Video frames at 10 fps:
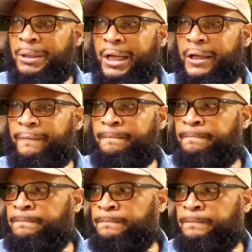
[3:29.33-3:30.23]

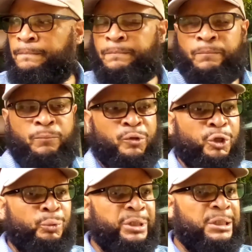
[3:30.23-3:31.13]
path. You
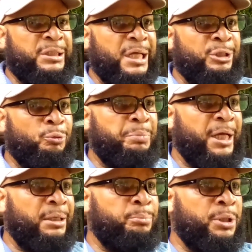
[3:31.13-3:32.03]
don't need to take no
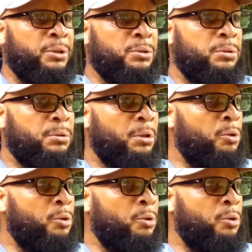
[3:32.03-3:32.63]
pain pills,